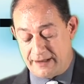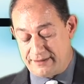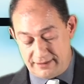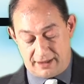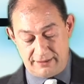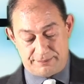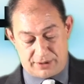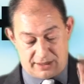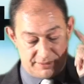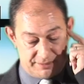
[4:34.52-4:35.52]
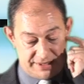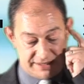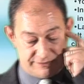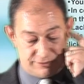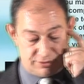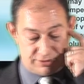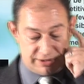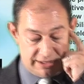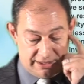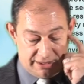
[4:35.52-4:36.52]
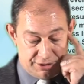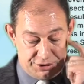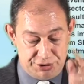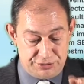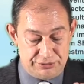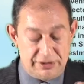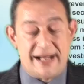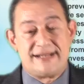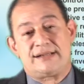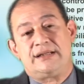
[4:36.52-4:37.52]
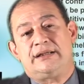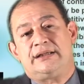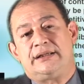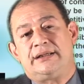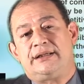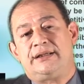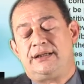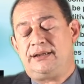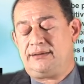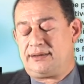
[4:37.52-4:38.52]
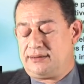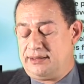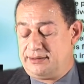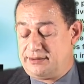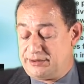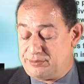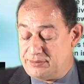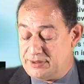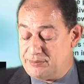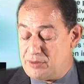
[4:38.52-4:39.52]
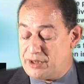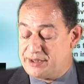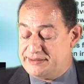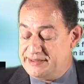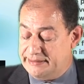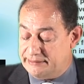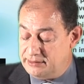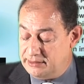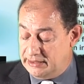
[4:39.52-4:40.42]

The other problem is for you as an internet marketeer,